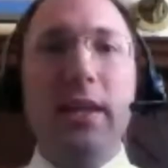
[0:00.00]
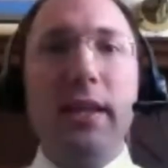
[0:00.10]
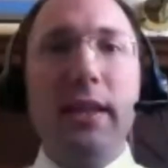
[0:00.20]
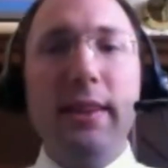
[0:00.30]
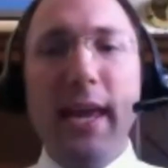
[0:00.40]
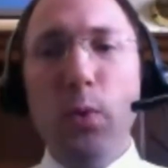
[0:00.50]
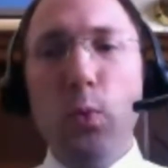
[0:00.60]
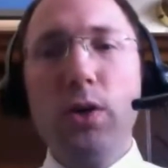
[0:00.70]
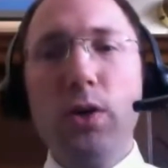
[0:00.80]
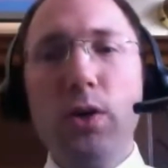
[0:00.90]
they
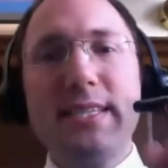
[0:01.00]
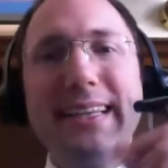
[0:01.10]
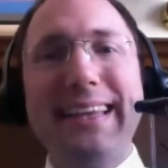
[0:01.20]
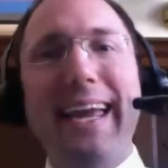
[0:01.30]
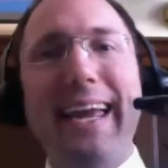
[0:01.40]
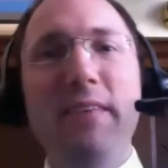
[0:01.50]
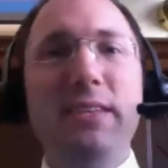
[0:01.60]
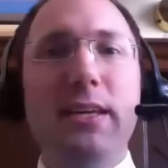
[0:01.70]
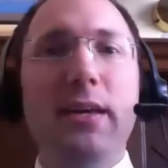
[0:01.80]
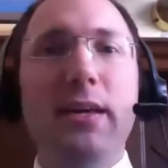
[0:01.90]
were
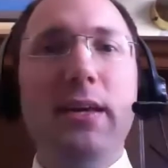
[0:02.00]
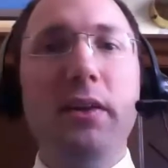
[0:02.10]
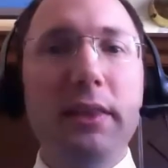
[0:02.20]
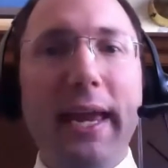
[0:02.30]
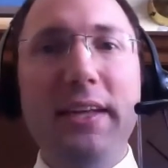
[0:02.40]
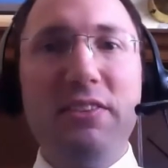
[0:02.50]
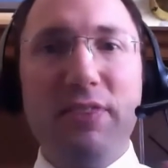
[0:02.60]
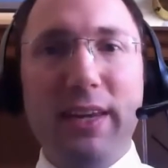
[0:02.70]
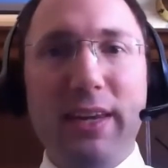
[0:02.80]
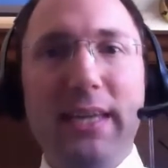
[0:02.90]
slaves in the land
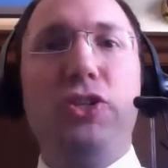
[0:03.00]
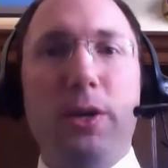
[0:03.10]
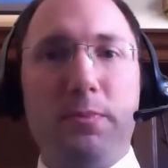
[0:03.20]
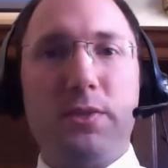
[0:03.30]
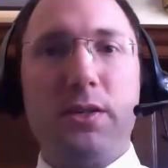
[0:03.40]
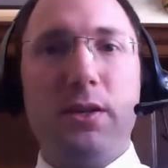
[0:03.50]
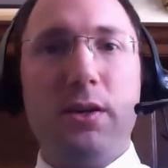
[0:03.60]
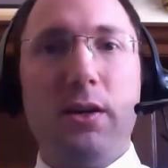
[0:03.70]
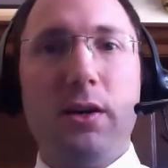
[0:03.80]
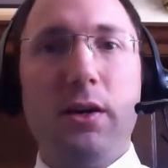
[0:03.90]
of Egypt
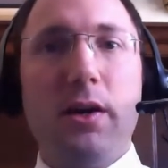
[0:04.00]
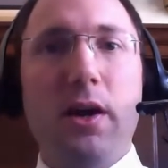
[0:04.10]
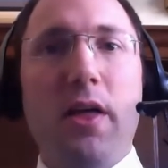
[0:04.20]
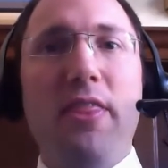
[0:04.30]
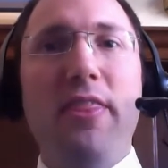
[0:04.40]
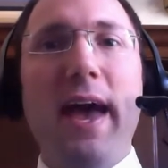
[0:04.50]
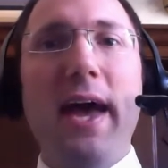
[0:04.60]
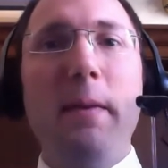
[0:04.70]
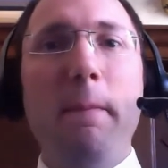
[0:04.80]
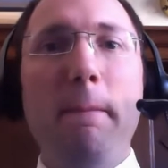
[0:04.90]

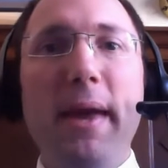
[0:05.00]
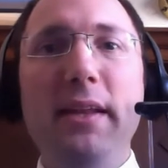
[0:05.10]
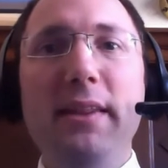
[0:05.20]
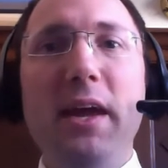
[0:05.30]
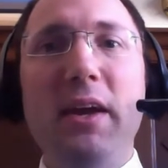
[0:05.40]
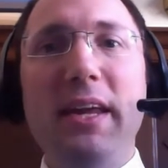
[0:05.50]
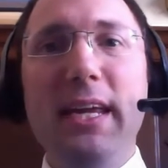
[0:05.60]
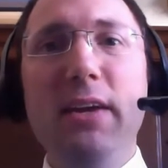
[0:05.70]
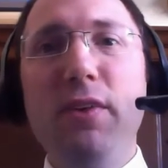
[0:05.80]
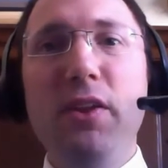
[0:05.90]
that meant that
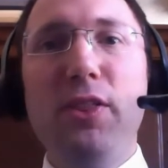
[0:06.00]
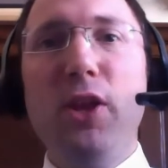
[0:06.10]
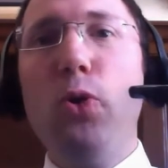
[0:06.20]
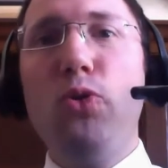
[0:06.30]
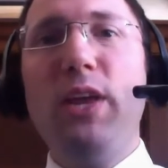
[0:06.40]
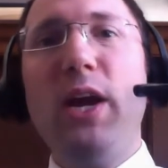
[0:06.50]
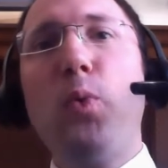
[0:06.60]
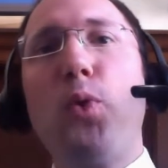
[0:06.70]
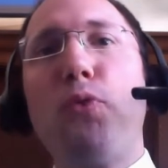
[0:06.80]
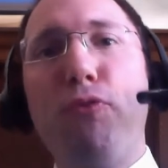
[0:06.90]
even though they
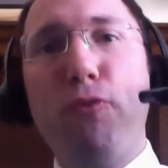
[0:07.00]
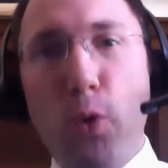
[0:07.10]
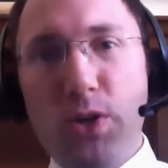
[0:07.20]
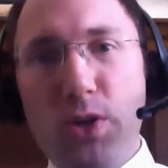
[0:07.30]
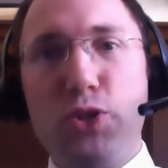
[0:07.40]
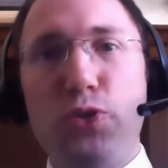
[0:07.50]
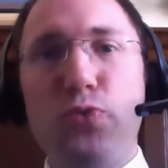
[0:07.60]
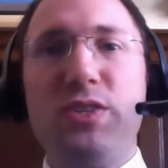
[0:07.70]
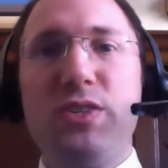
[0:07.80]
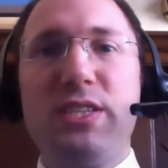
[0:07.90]
were forced to
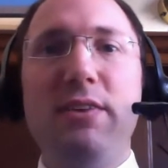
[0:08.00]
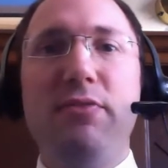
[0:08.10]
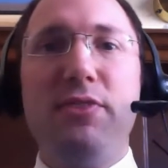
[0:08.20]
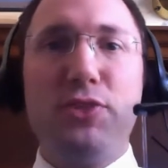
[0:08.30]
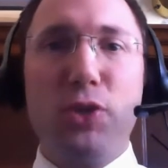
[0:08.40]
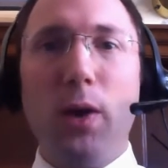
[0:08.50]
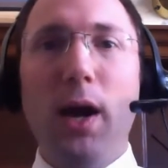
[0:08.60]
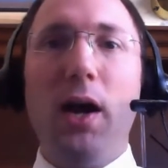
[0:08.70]
receive the Torah